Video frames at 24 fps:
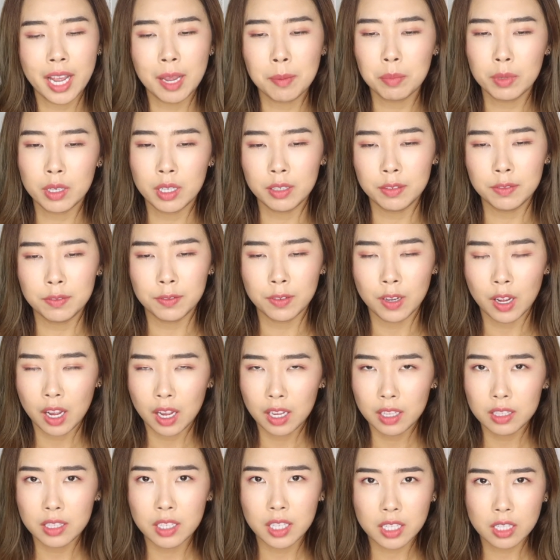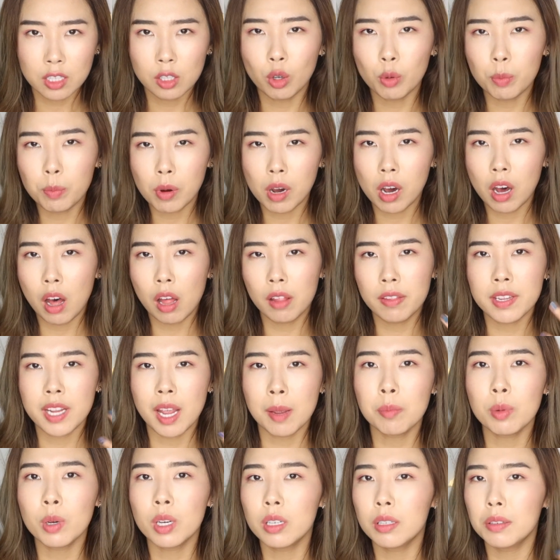type of disco ball
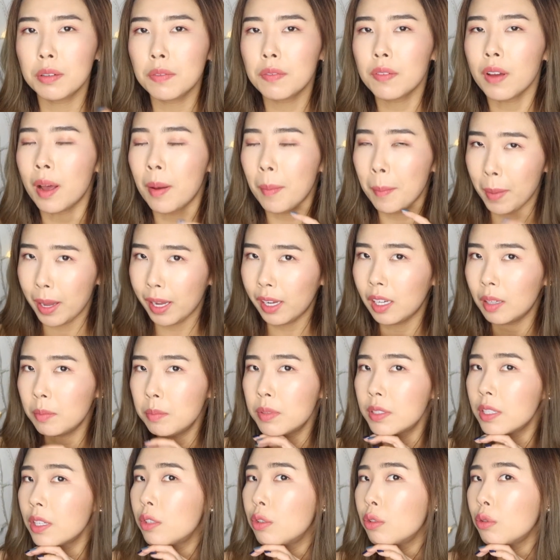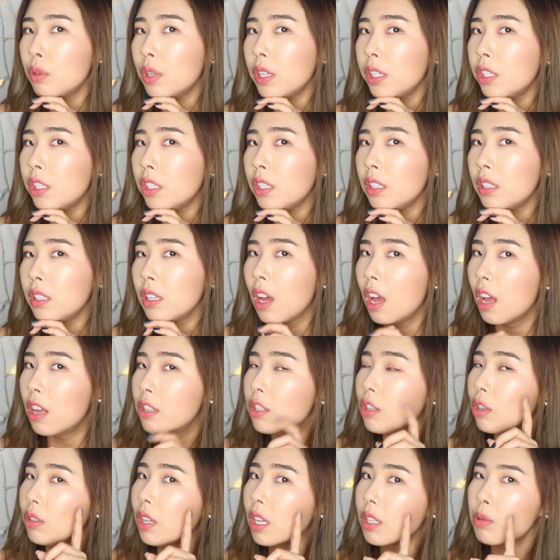type of makeup situation,
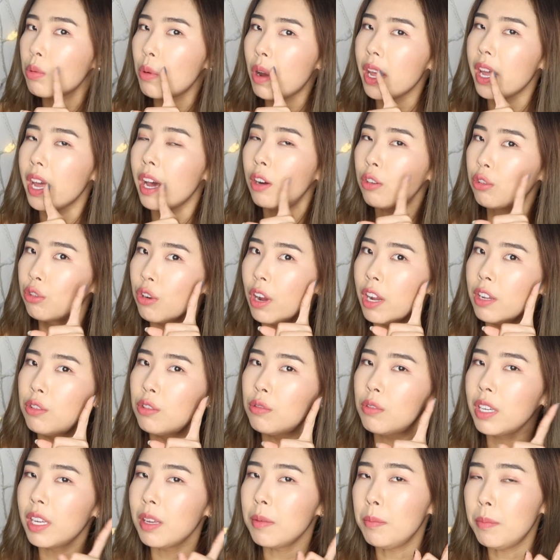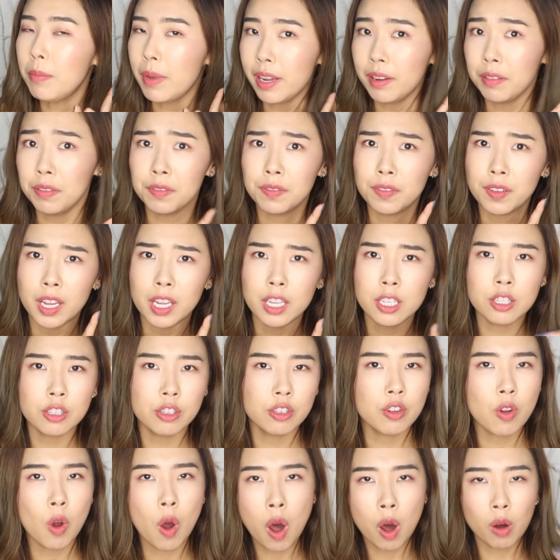so that's why I'll try to keep my
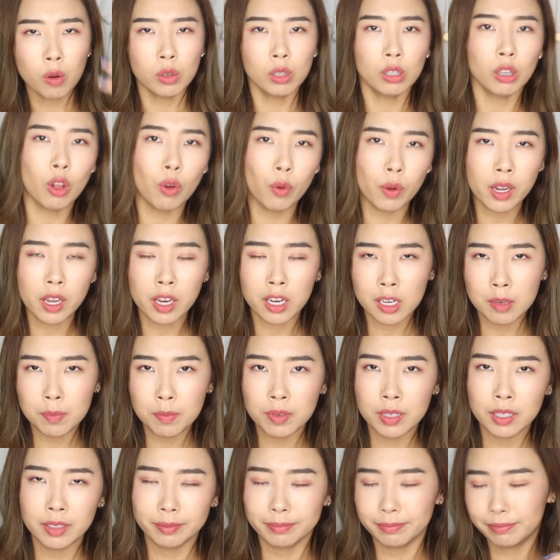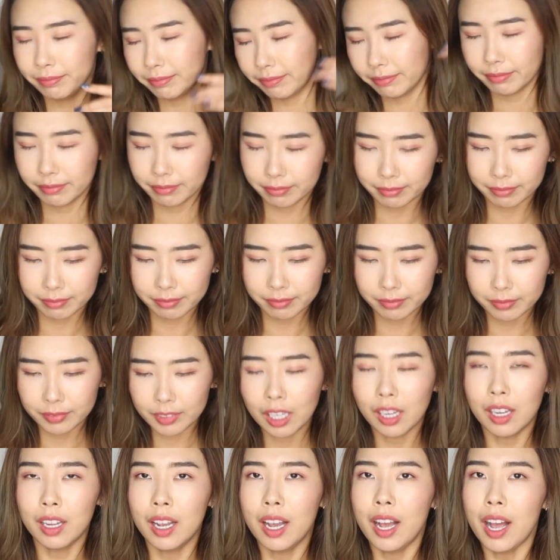face all glowing up.
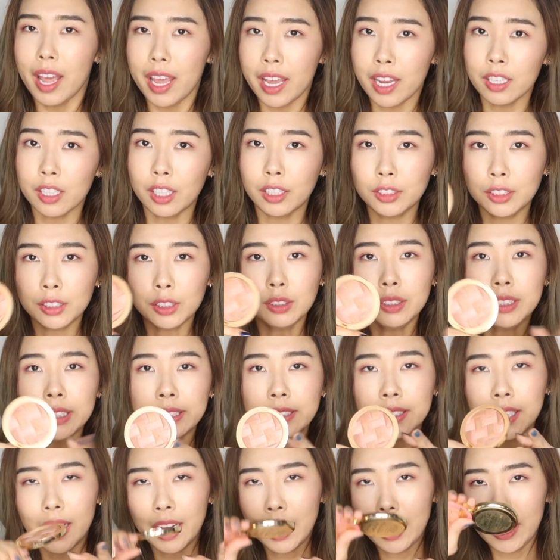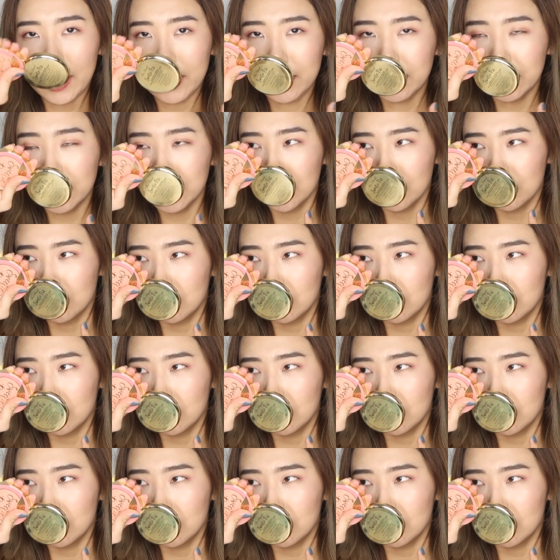And also this has